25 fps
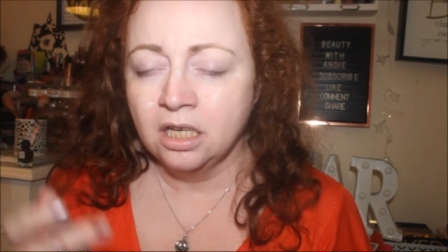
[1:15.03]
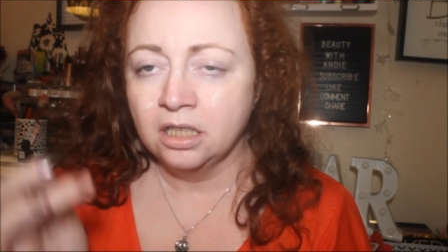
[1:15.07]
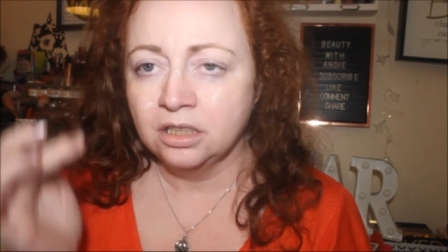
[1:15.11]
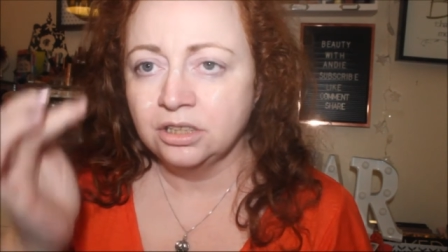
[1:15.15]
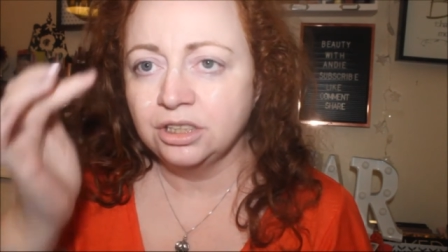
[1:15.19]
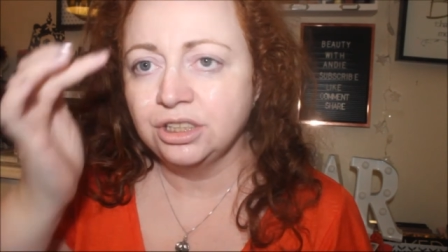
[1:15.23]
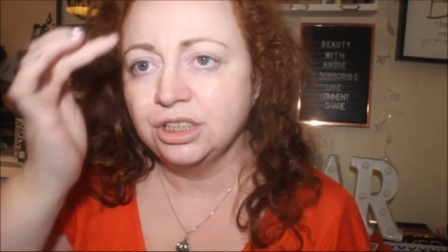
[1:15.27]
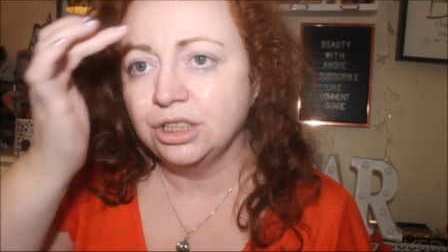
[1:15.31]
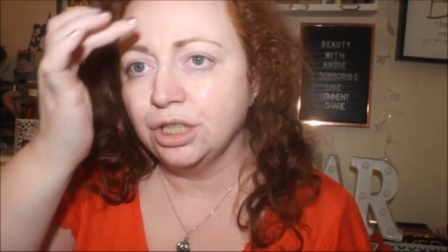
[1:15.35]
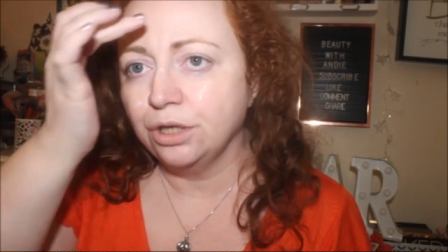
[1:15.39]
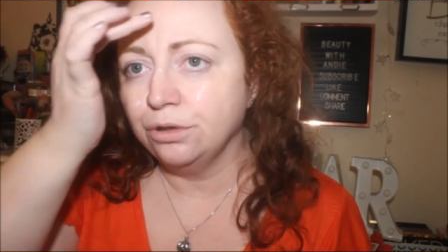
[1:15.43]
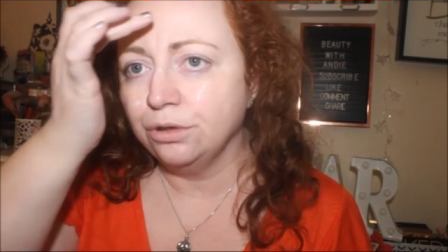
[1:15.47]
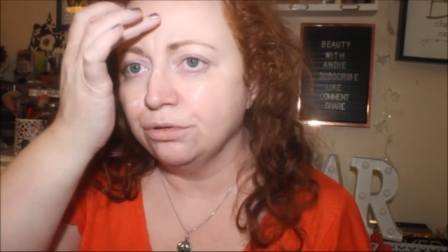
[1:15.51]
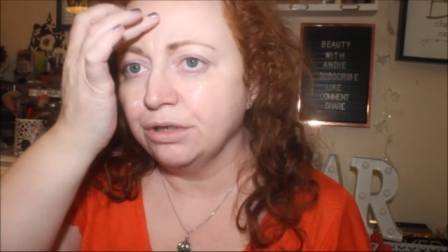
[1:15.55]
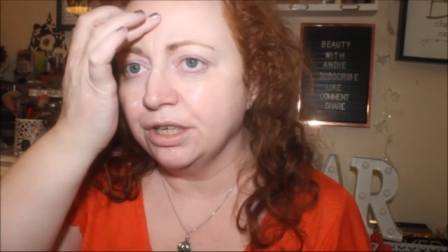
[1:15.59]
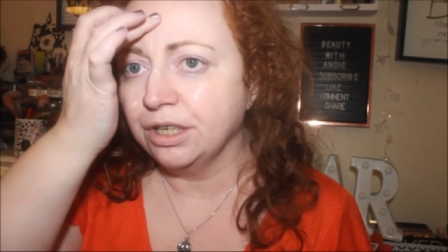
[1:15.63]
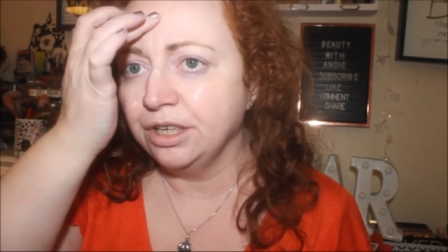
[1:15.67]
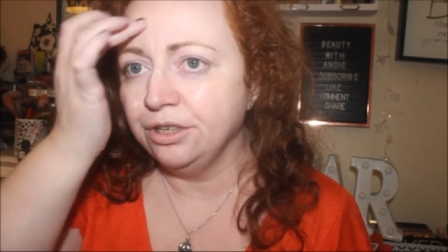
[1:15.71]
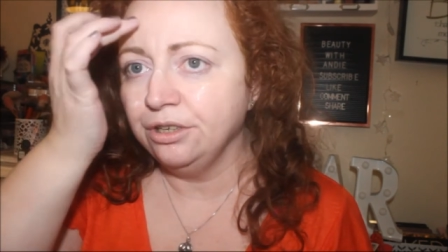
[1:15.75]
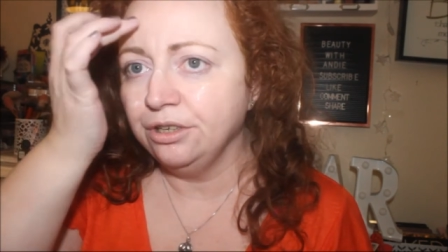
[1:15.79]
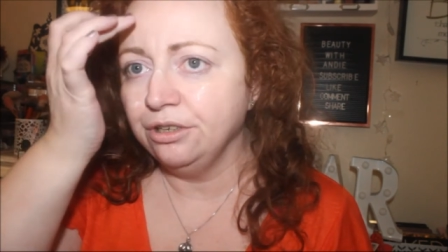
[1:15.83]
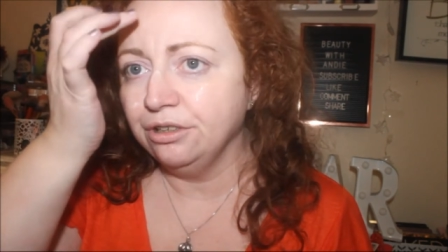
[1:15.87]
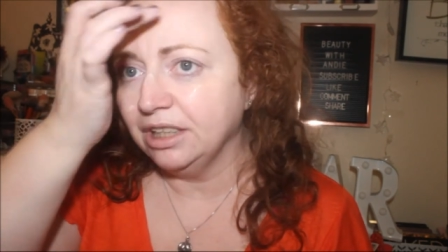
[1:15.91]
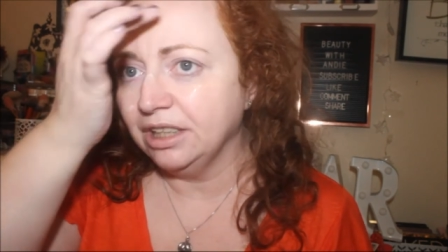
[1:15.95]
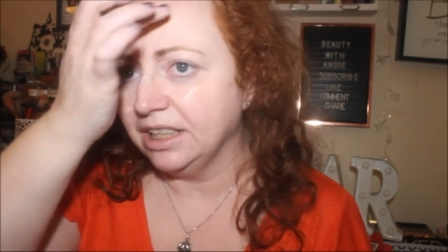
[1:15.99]
so
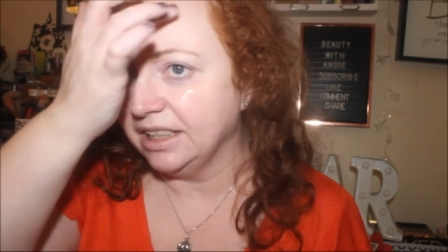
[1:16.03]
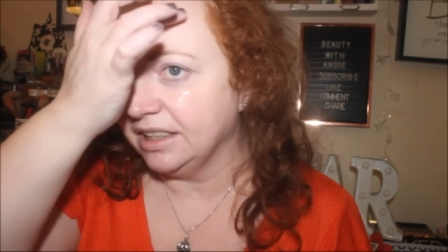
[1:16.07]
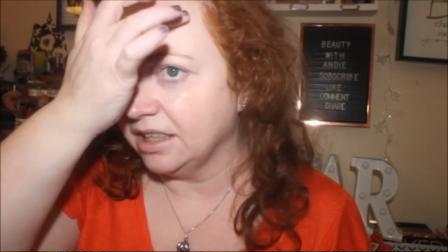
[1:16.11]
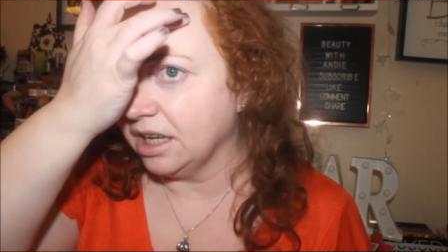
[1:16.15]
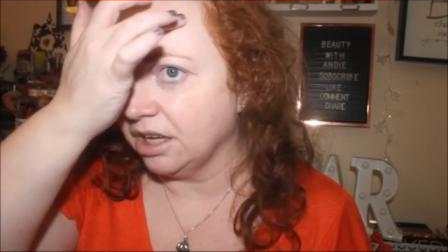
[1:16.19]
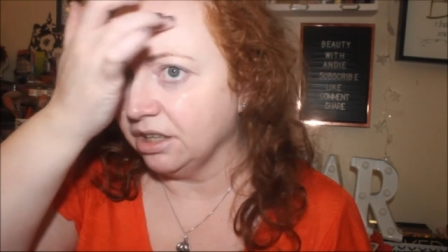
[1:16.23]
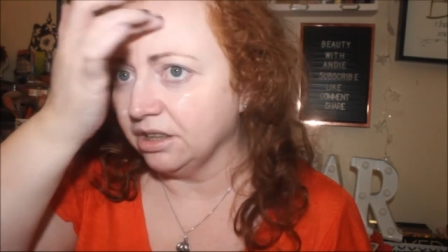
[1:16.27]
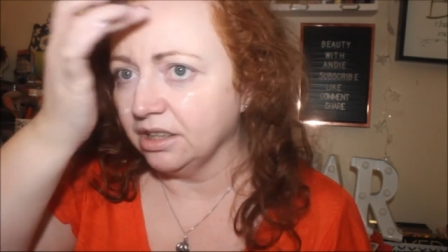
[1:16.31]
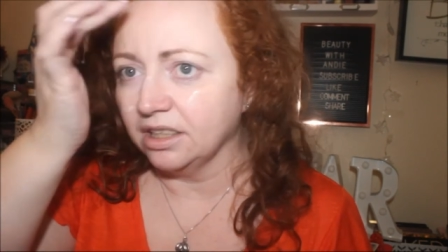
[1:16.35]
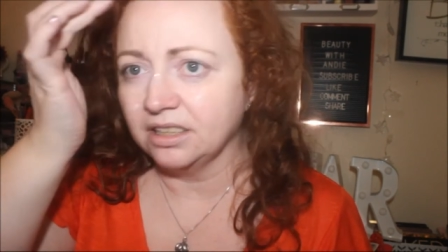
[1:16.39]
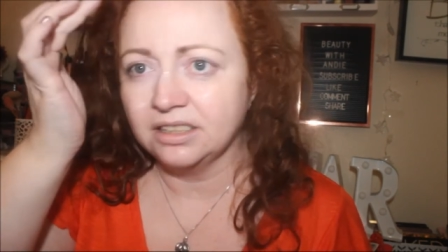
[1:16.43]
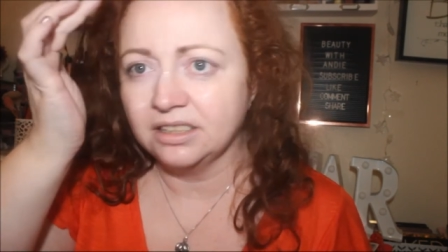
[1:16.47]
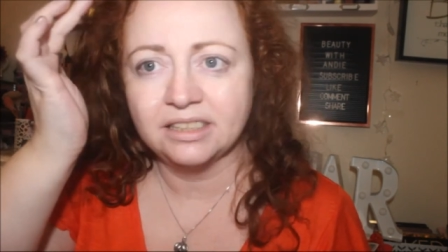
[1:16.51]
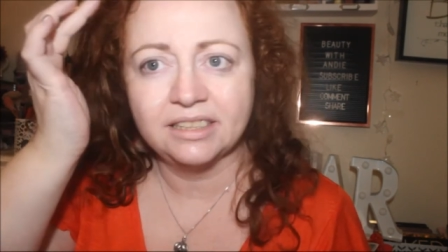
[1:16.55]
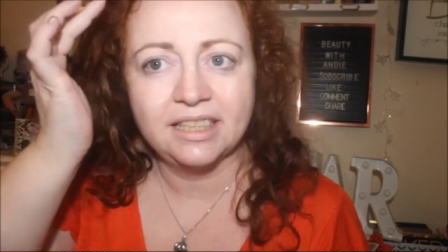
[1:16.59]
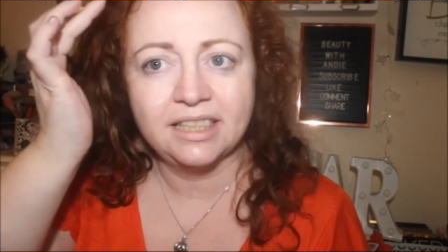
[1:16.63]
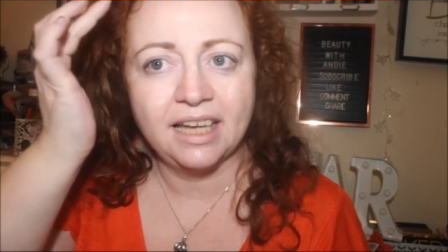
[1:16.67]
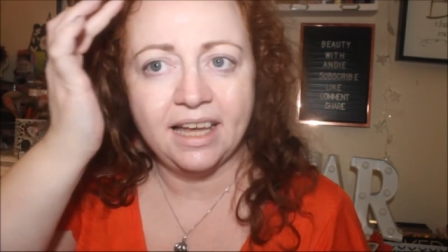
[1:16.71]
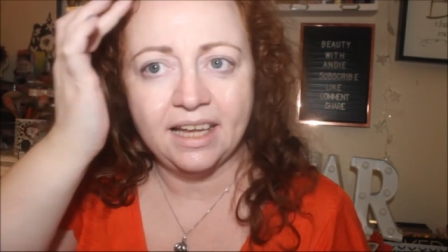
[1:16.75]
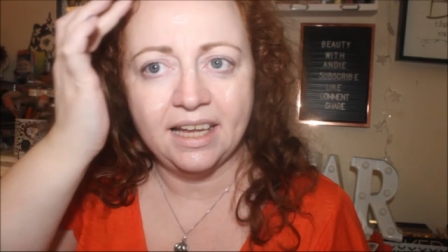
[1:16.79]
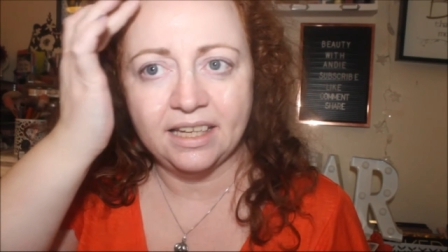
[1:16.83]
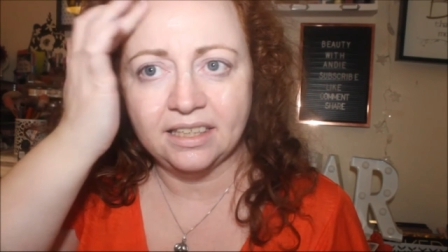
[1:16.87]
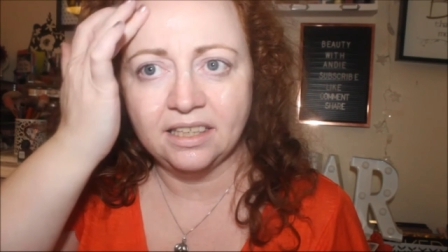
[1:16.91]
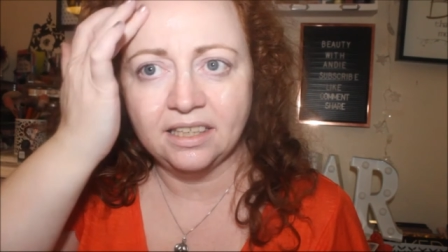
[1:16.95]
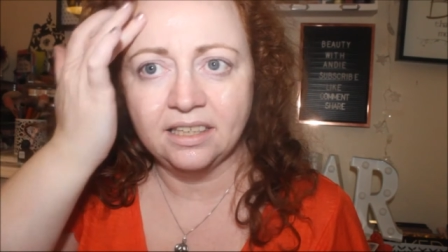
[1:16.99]
cooling on the
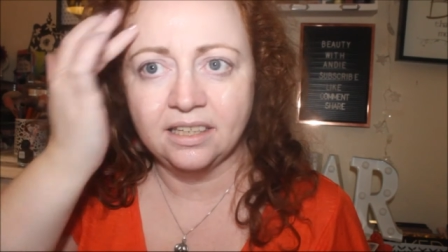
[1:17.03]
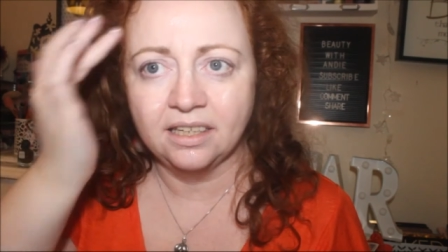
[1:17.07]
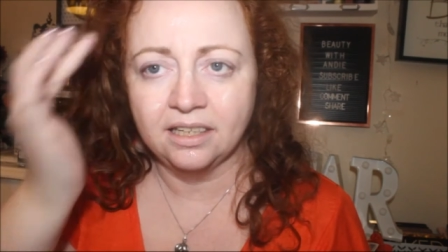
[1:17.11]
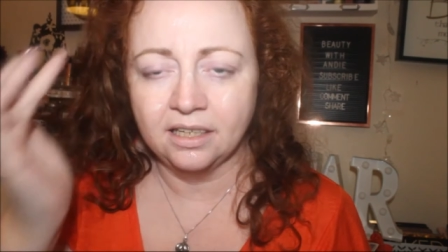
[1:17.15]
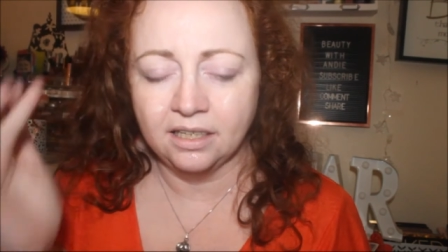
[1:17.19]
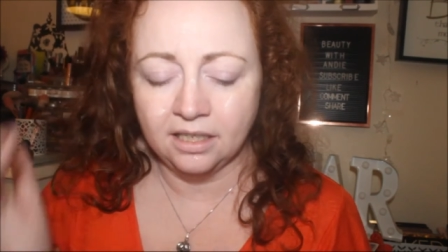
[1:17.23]
skin.